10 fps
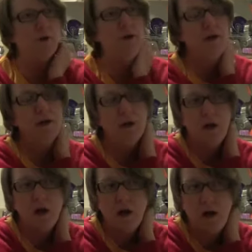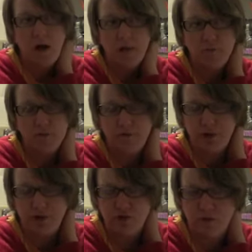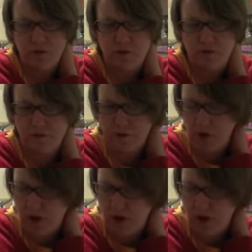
my observations